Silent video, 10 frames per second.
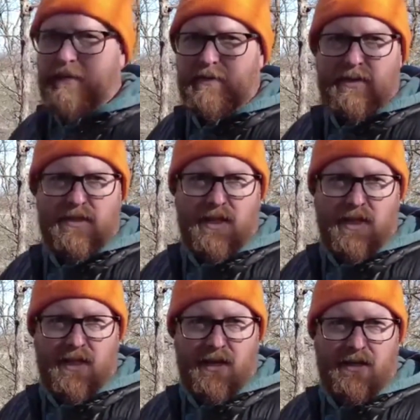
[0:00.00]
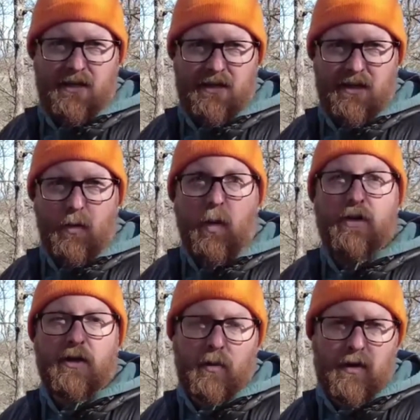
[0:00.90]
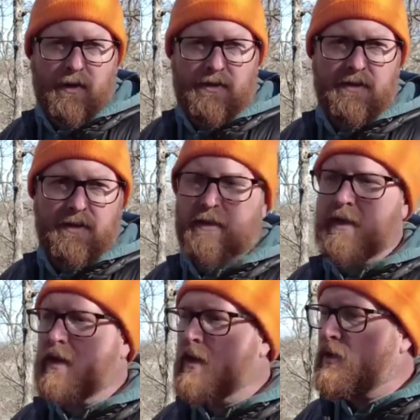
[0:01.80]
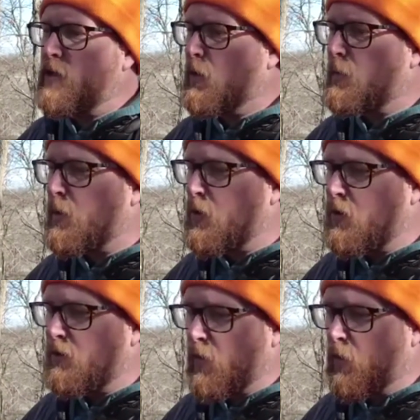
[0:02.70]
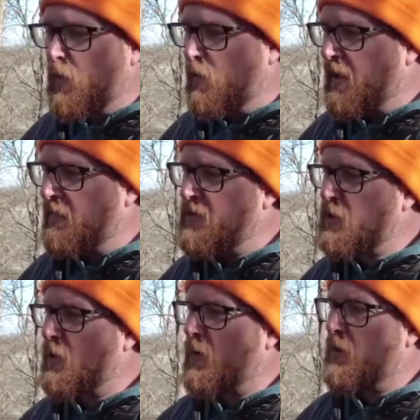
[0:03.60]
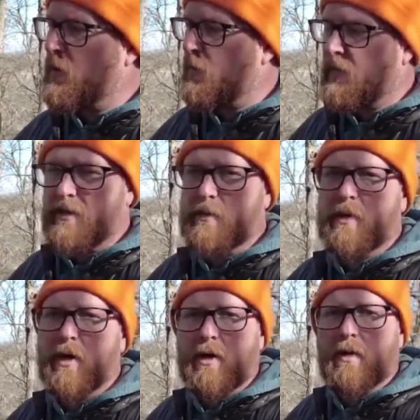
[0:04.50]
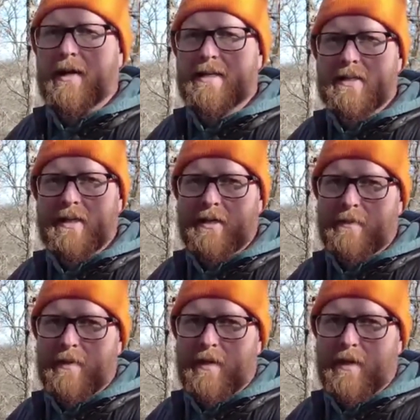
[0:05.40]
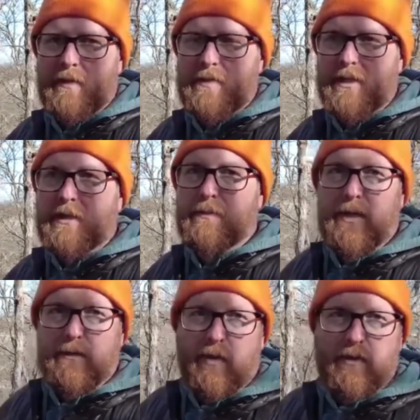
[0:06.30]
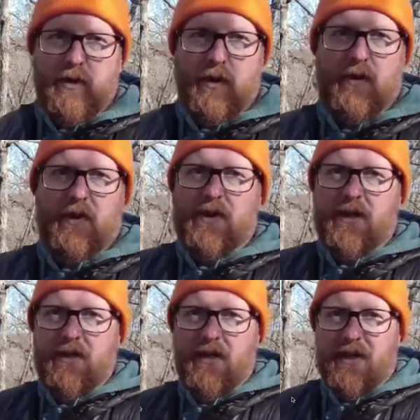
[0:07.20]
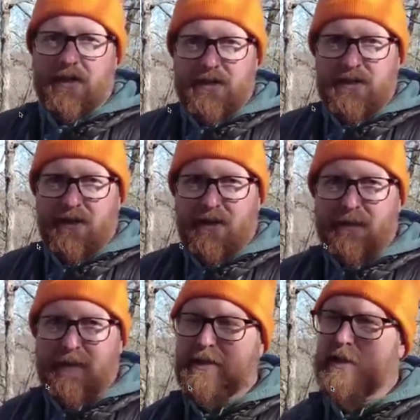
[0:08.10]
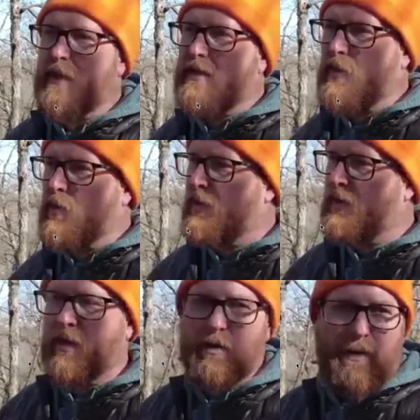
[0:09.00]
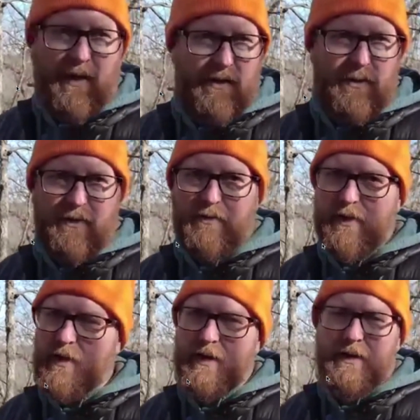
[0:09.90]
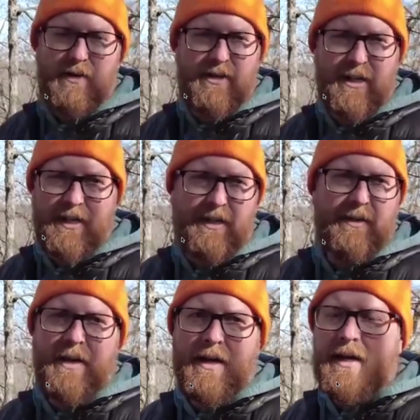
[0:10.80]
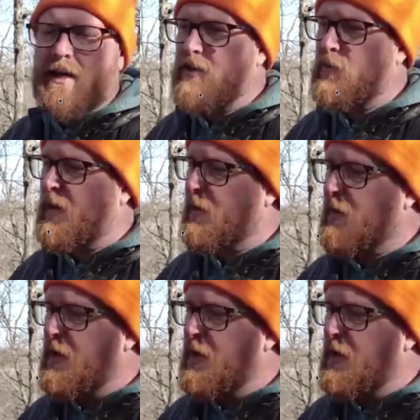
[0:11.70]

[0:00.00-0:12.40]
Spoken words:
to decide, what you're willing to remove, or what kind of a scar you're willing to put on a landscape to get people to all the neat things. And so that's a really hard balance we have to figure out every day, is where